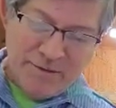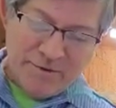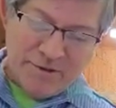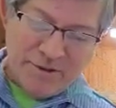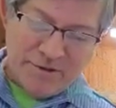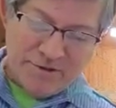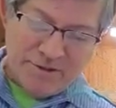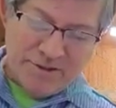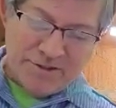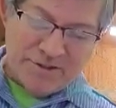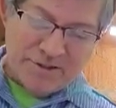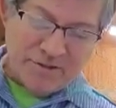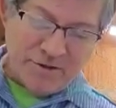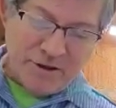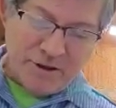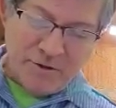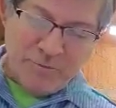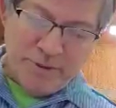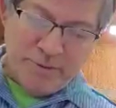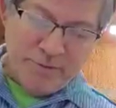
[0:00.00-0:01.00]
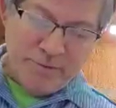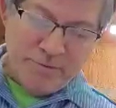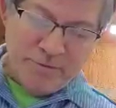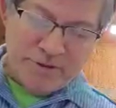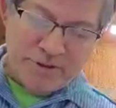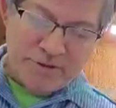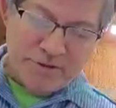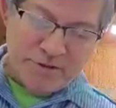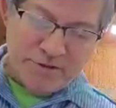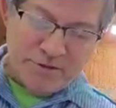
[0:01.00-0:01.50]
because this is all people
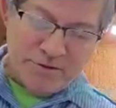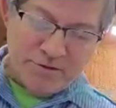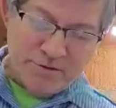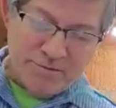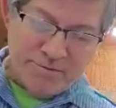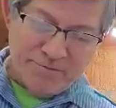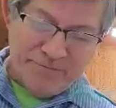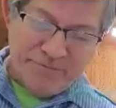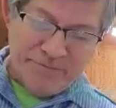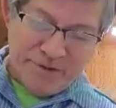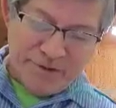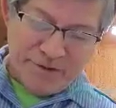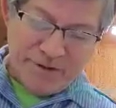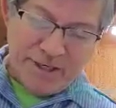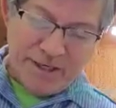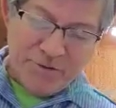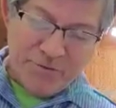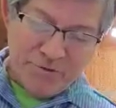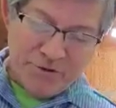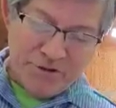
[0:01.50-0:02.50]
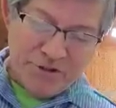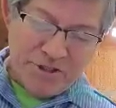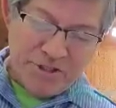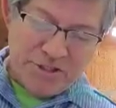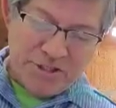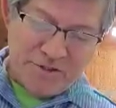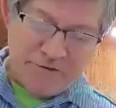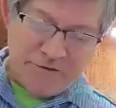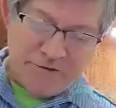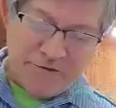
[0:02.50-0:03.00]
must do. God will judge
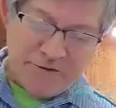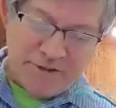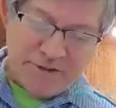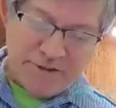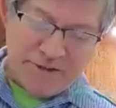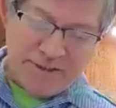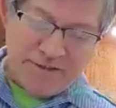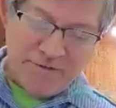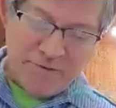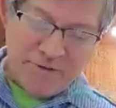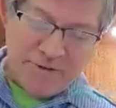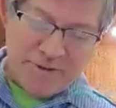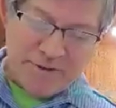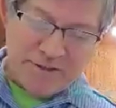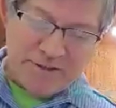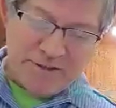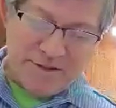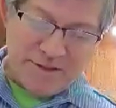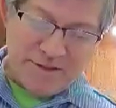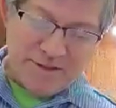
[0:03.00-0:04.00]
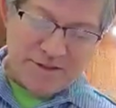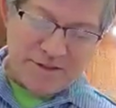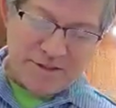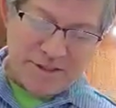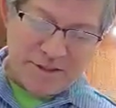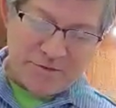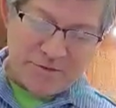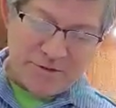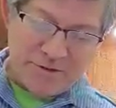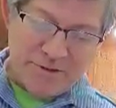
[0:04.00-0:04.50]
everything, even when it's done in
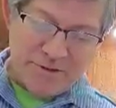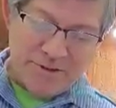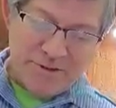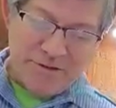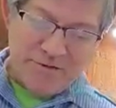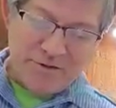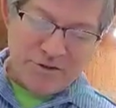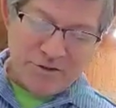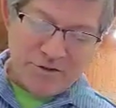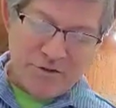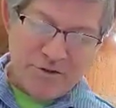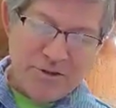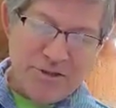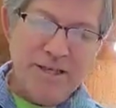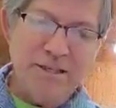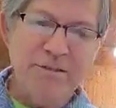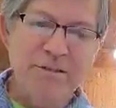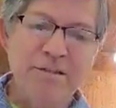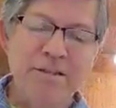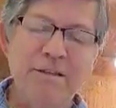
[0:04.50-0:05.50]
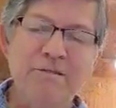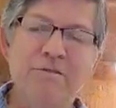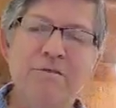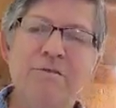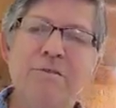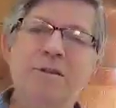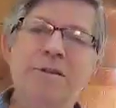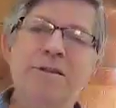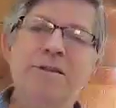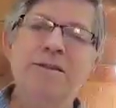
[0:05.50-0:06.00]
secret, the good and the evil."